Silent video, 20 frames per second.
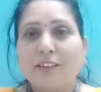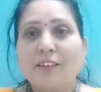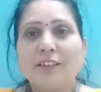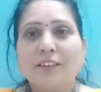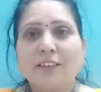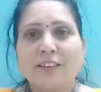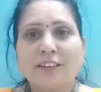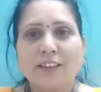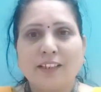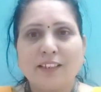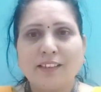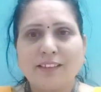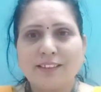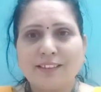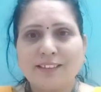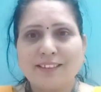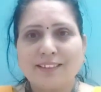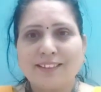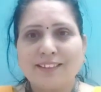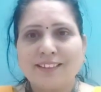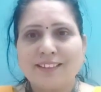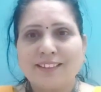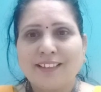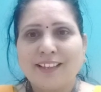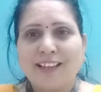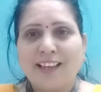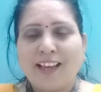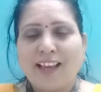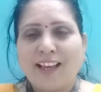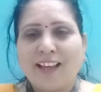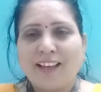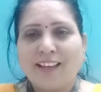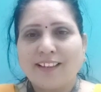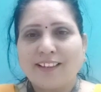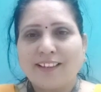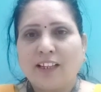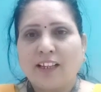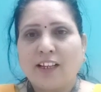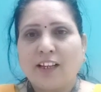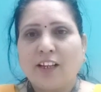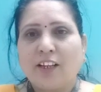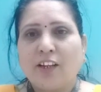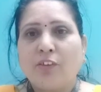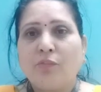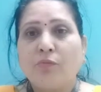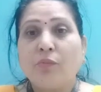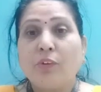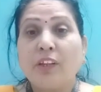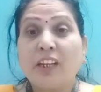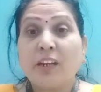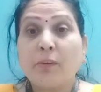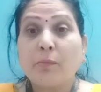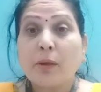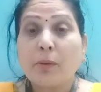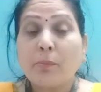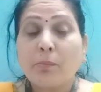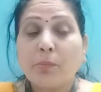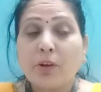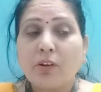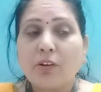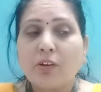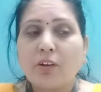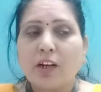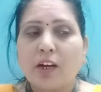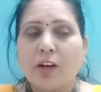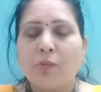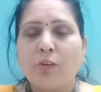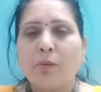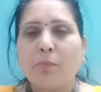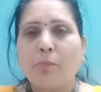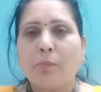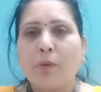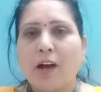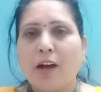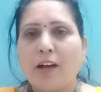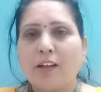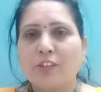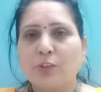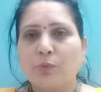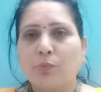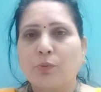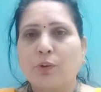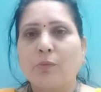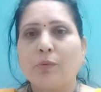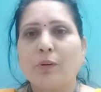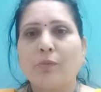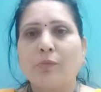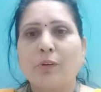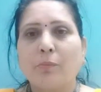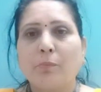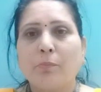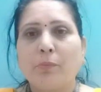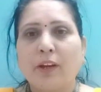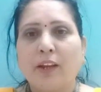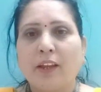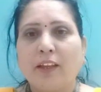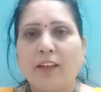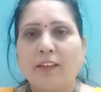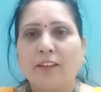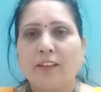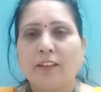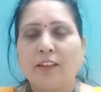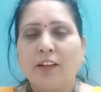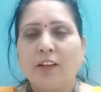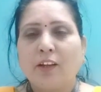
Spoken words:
Yes, we remember our past from our brain.